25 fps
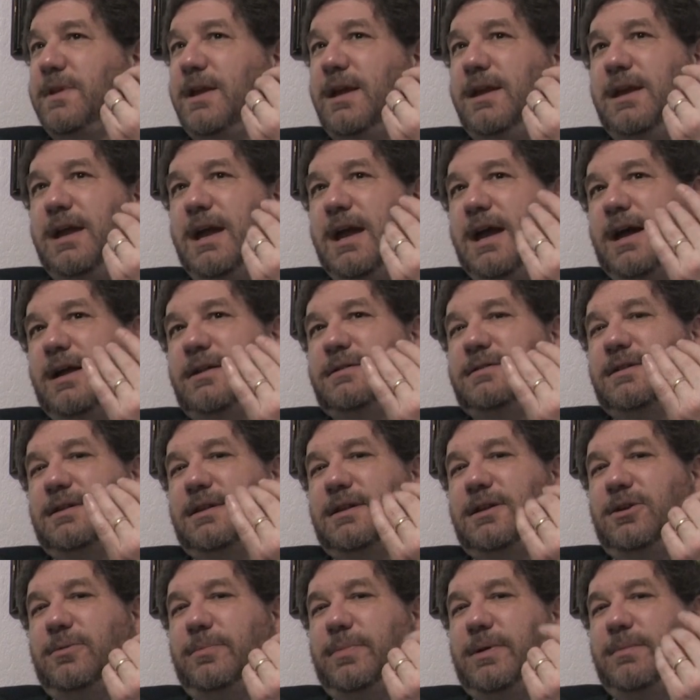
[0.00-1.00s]
yeah, it's a
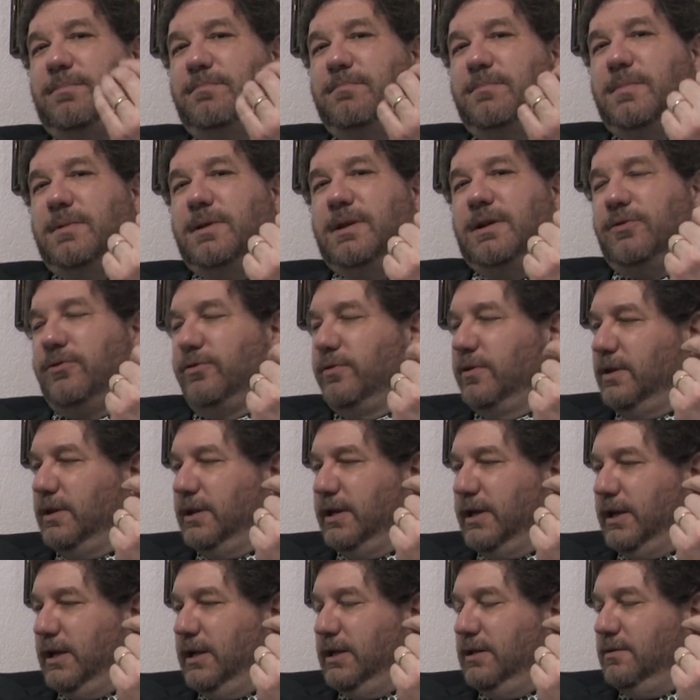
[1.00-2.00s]
little bit
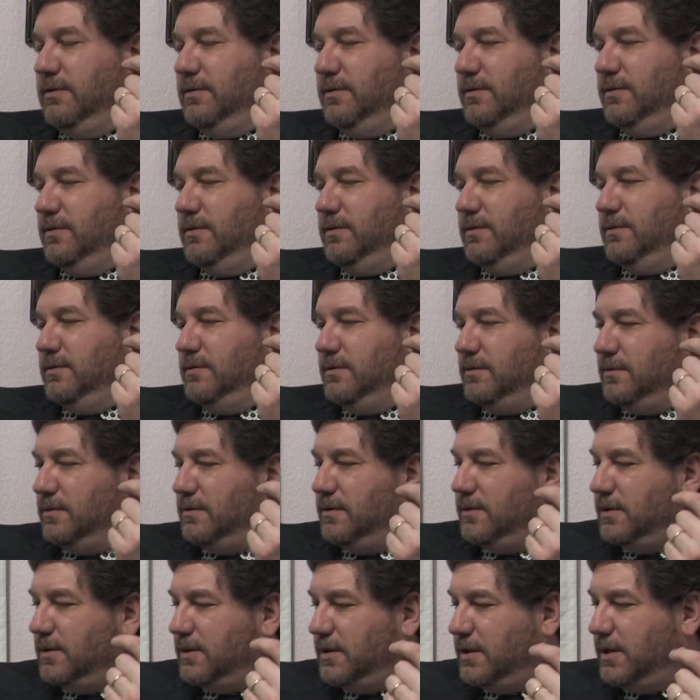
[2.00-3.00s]
minerally.
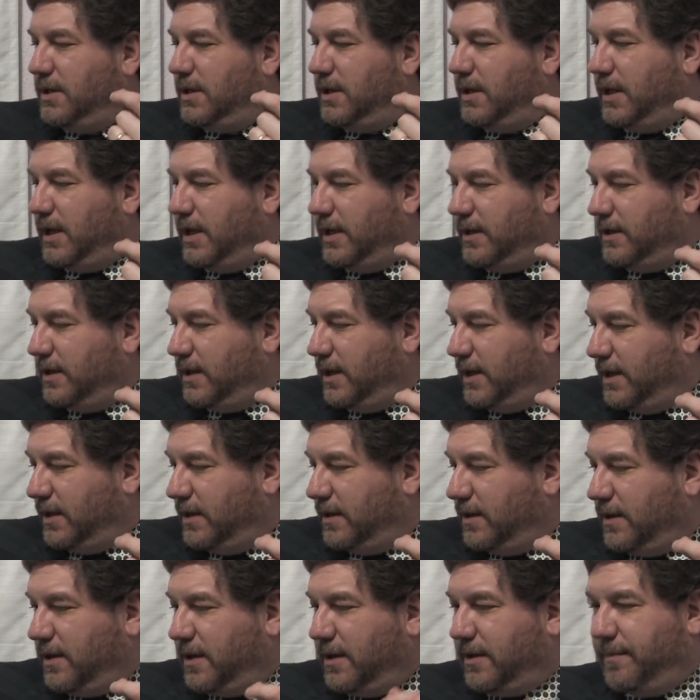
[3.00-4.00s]
And
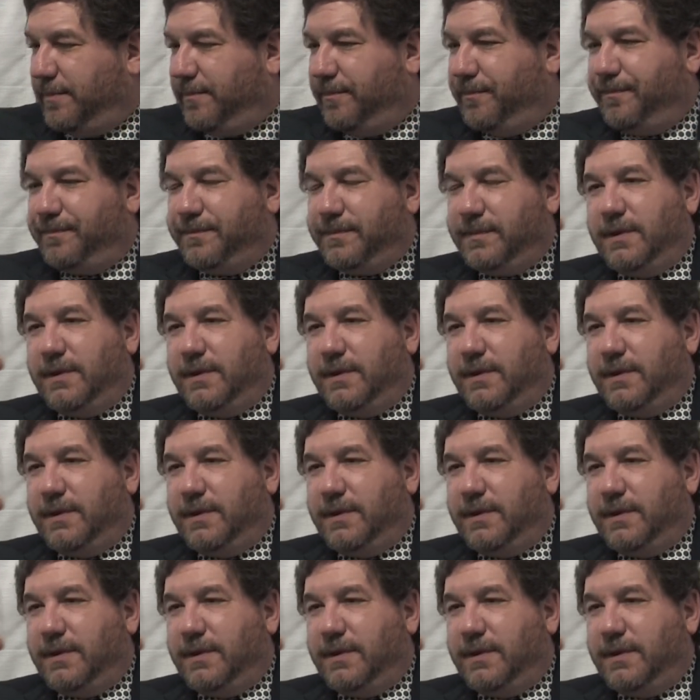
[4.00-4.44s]
then